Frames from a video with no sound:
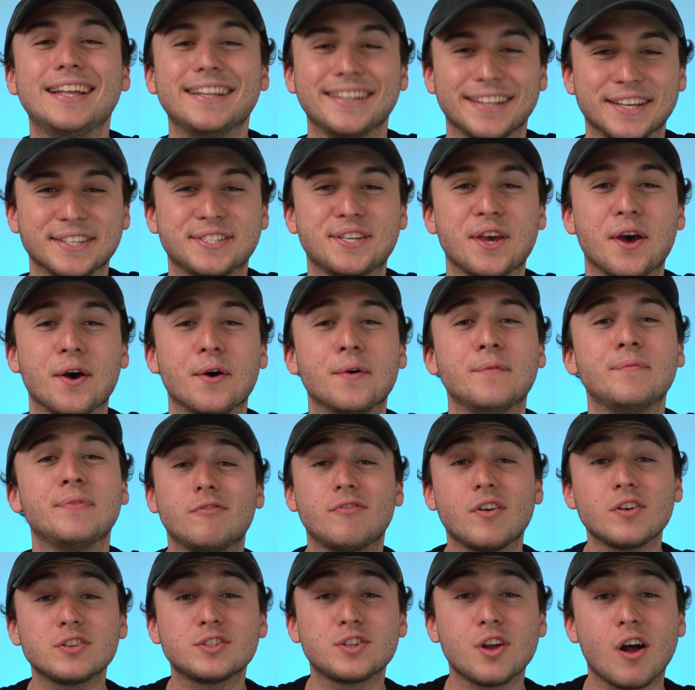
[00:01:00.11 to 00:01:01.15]
Let's go.
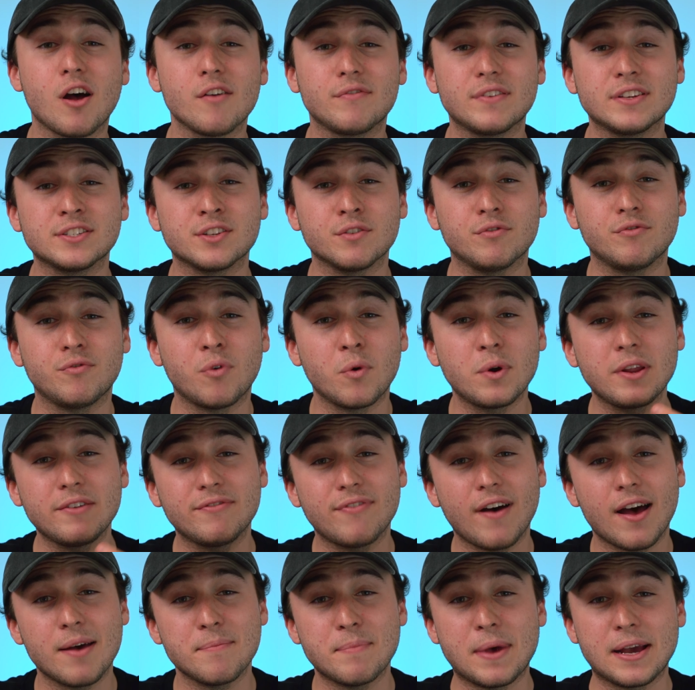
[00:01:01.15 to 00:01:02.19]
First off is a
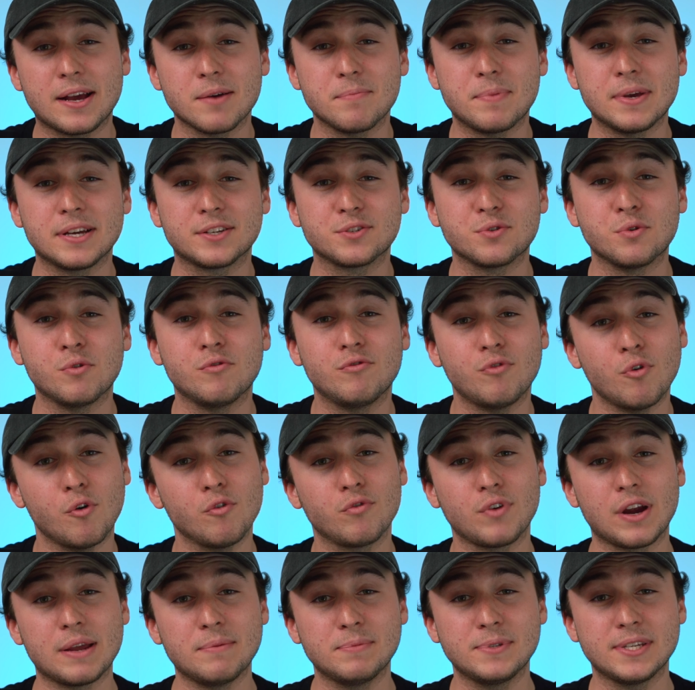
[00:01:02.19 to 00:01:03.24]
45 megapixel full
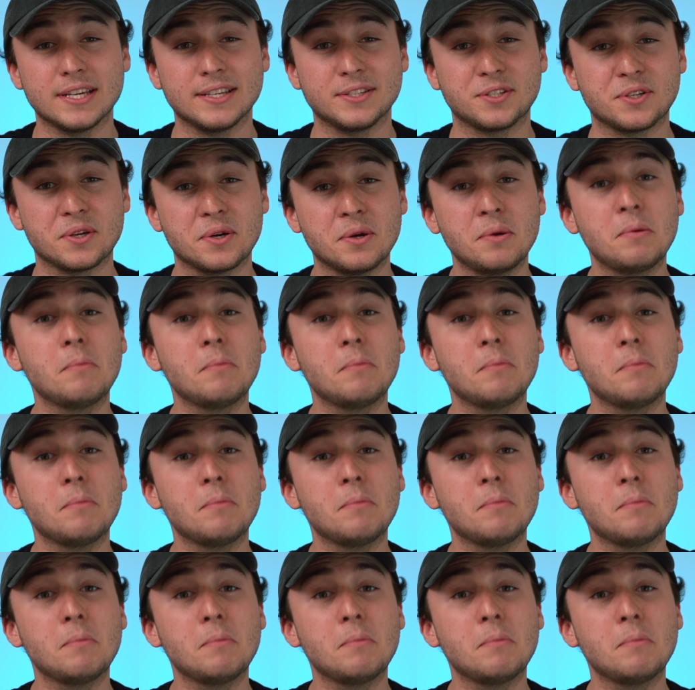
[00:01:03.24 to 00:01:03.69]
frame sensor.